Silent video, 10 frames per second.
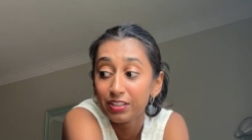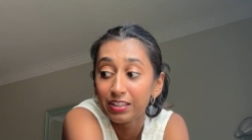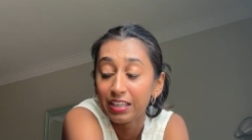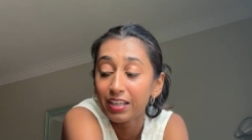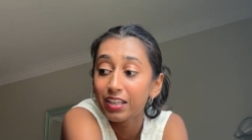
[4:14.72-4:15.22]

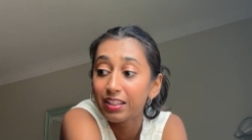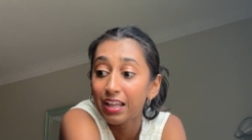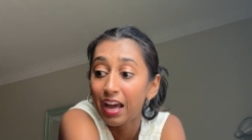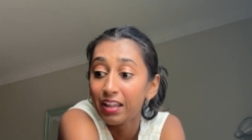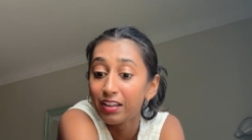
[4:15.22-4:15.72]
think
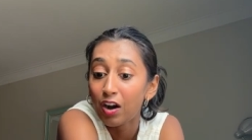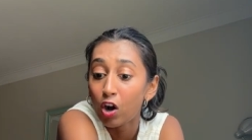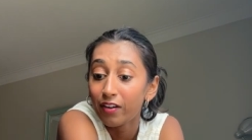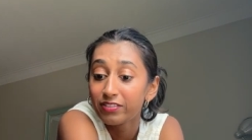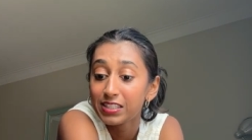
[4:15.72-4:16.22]
that
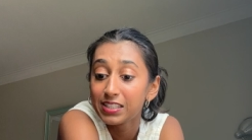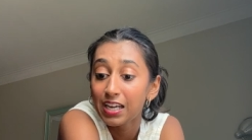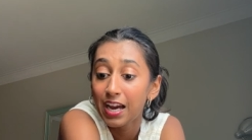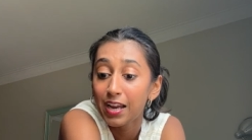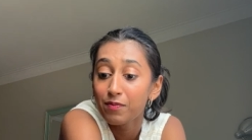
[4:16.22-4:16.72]

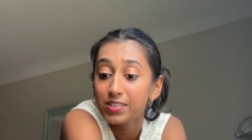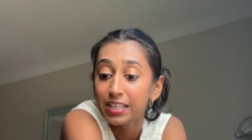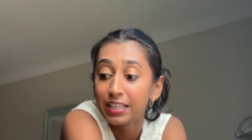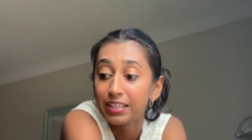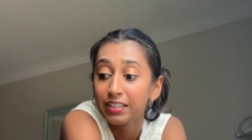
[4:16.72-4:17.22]
oftentimes
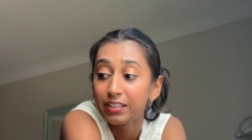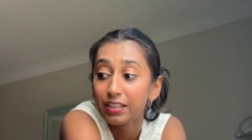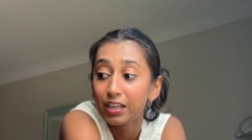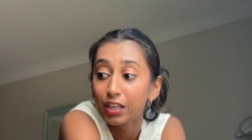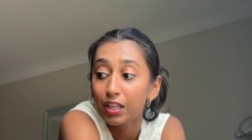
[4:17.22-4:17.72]
in